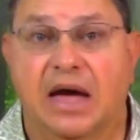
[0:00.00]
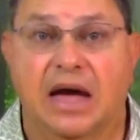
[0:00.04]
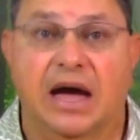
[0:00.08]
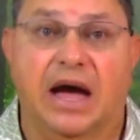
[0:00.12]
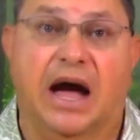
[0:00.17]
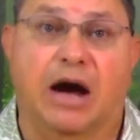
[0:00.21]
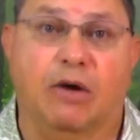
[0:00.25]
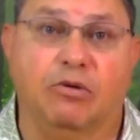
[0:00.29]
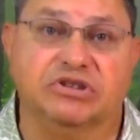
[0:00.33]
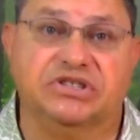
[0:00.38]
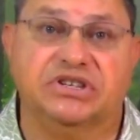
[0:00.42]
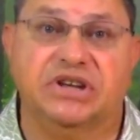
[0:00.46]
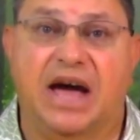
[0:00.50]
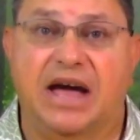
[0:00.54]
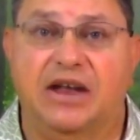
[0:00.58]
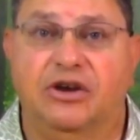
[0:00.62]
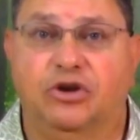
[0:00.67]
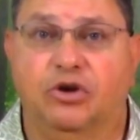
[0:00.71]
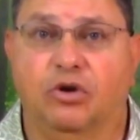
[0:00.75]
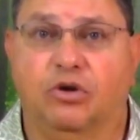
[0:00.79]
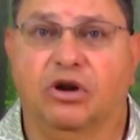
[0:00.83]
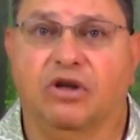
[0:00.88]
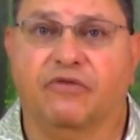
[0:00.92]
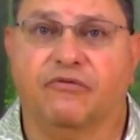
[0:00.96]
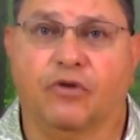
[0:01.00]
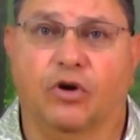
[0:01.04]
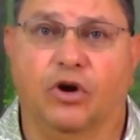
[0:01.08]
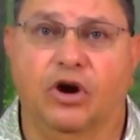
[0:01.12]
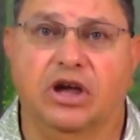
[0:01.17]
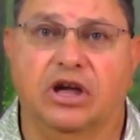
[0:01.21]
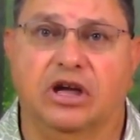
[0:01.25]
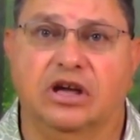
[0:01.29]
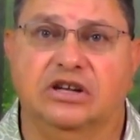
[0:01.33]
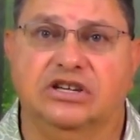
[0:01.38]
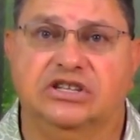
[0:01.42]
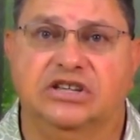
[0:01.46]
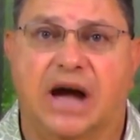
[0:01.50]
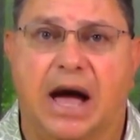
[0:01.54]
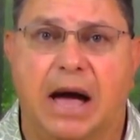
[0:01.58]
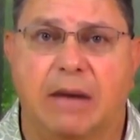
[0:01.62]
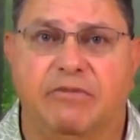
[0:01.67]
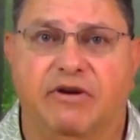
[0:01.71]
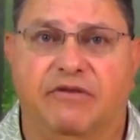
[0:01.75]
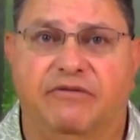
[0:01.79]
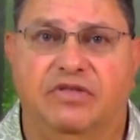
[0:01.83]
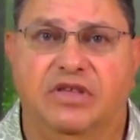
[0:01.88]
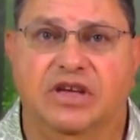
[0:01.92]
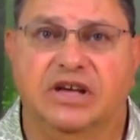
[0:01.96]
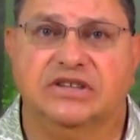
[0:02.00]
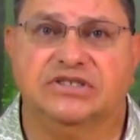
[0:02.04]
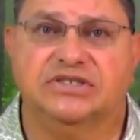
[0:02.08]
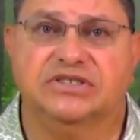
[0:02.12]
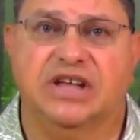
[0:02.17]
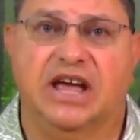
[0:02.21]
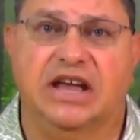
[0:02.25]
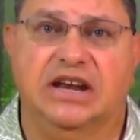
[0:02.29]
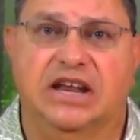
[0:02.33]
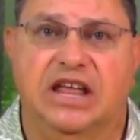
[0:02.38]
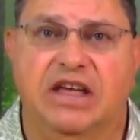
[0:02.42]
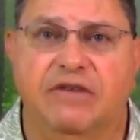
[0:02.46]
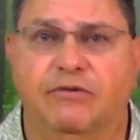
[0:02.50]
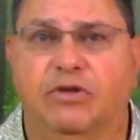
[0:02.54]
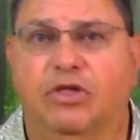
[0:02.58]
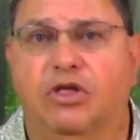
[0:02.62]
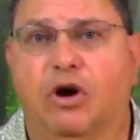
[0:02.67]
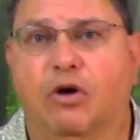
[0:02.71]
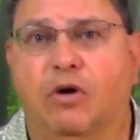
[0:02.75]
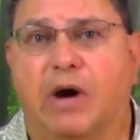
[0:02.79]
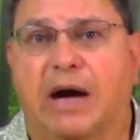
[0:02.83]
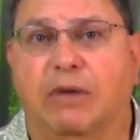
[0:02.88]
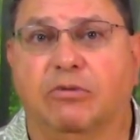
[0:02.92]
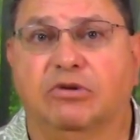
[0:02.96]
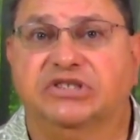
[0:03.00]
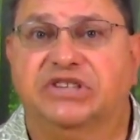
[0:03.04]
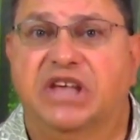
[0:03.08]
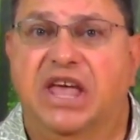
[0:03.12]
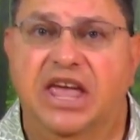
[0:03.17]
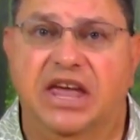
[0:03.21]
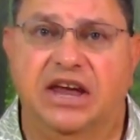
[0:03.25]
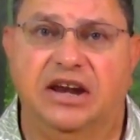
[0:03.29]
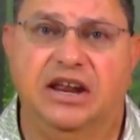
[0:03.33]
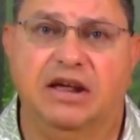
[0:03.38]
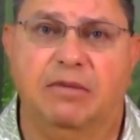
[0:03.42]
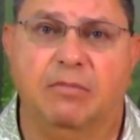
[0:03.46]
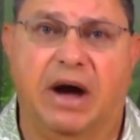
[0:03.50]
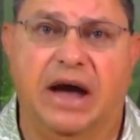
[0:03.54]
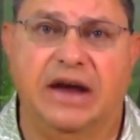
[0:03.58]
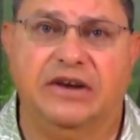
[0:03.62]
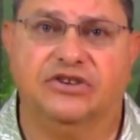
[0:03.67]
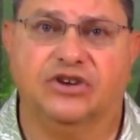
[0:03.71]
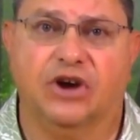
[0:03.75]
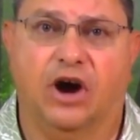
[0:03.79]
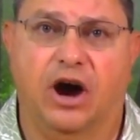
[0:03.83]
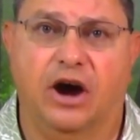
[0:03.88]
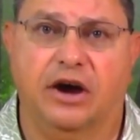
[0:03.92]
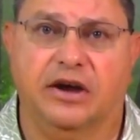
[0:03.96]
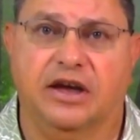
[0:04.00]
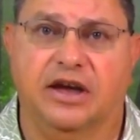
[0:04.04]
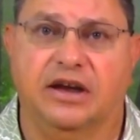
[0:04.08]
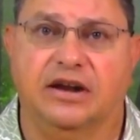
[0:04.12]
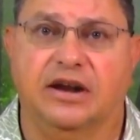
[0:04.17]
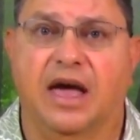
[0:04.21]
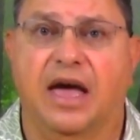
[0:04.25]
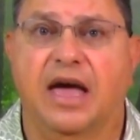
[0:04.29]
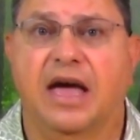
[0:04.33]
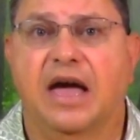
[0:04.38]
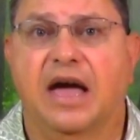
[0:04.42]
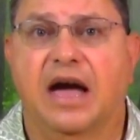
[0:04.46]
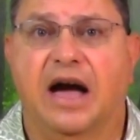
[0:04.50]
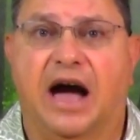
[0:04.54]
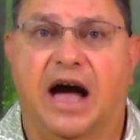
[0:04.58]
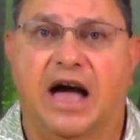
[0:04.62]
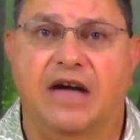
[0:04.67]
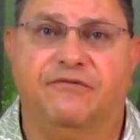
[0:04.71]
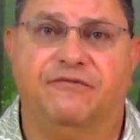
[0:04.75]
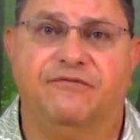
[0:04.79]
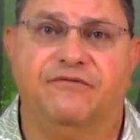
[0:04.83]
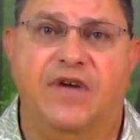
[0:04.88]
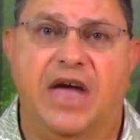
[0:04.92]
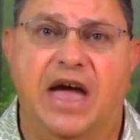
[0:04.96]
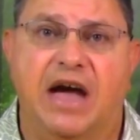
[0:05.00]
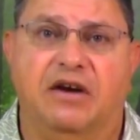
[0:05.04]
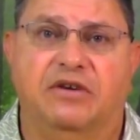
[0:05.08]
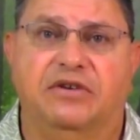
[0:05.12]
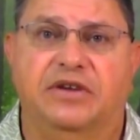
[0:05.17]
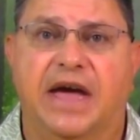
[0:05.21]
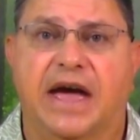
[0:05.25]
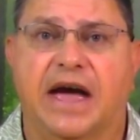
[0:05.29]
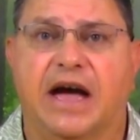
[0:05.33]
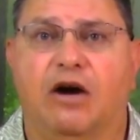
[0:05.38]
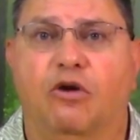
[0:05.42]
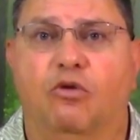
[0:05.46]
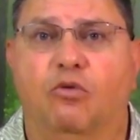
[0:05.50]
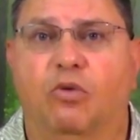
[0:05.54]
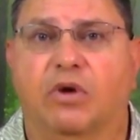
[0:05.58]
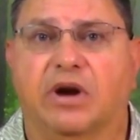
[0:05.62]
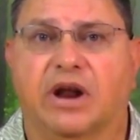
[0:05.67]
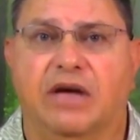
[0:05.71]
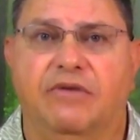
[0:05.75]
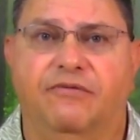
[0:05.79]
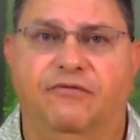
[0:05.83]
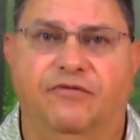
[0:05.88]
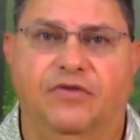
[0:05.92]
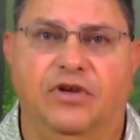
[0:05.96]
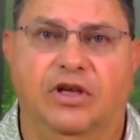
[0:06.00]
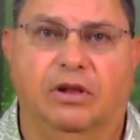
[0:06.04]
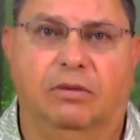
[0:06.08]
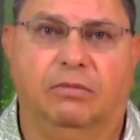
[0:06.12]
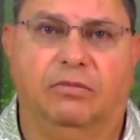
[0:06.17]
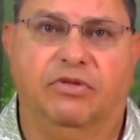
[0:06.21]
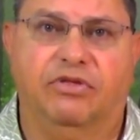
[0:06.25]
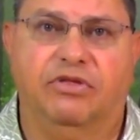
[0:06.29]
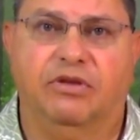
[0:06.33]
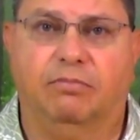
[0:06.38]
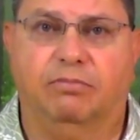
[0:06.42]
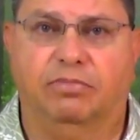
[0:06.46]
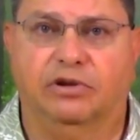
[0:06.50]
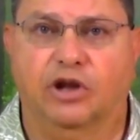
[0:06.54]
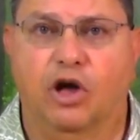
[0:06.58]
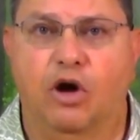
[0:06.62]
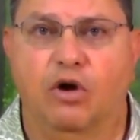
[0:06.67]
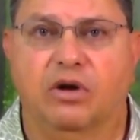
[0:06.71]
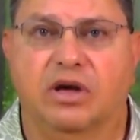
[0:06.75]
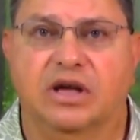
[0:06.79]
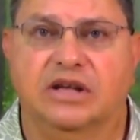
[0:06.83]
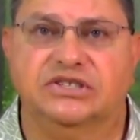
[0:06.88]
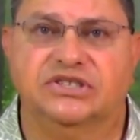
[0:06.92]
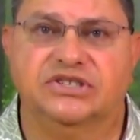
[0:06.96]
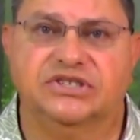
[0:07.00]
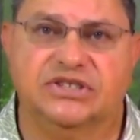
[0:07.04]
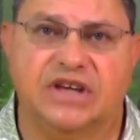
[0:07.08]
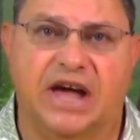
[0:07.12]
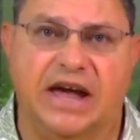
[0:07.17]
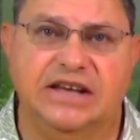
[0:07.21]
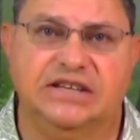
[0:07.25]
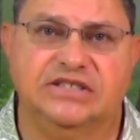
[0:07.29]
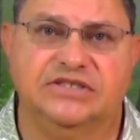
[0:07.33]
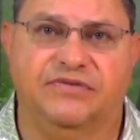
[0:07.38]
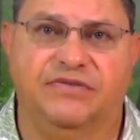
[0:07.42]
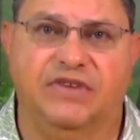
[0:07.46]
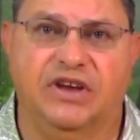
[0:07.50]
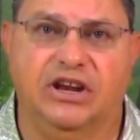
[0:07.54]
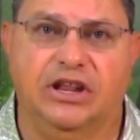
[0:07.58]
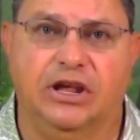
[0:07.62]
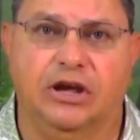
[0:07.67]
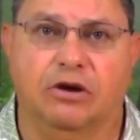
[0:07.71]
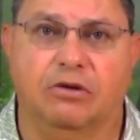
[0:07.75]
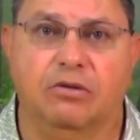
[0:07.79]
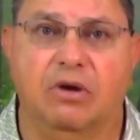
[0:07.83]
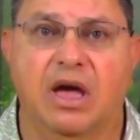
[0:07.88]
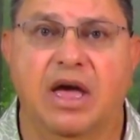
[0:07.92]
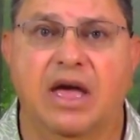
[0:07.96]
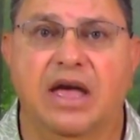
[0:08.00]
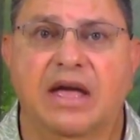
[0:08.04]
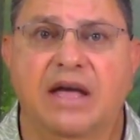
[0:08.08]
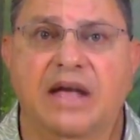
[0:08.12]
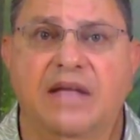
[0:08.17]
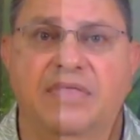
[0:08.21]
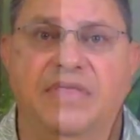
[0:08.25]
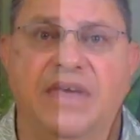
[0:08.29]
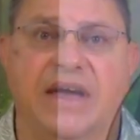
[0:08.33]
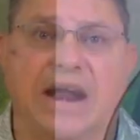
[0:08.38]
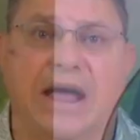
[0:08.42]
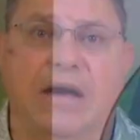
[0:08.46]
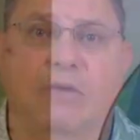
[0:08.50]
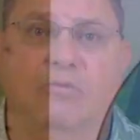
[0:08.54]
I was not doing a very good job of this, and even though I was hitting my target, I found out when I filmed the Blowgun Sights video that I